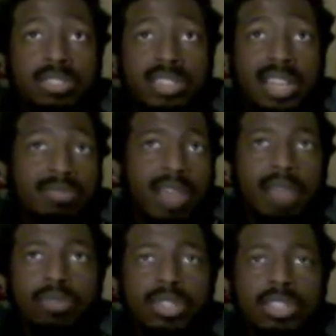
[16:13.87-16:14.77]
and I'm
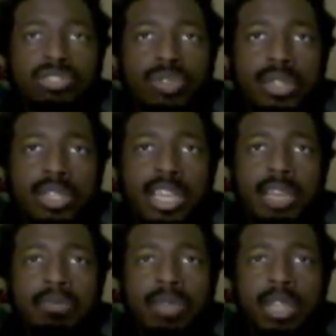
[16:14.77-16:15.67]
really enjoying the game,
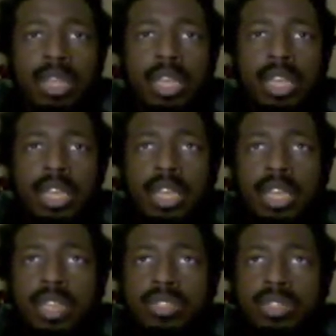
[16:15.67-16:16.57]

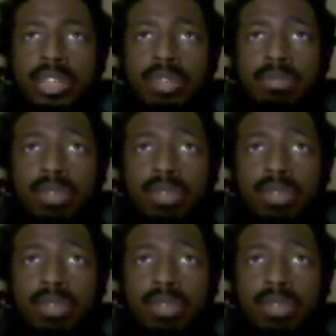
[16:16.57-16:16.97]
is I'll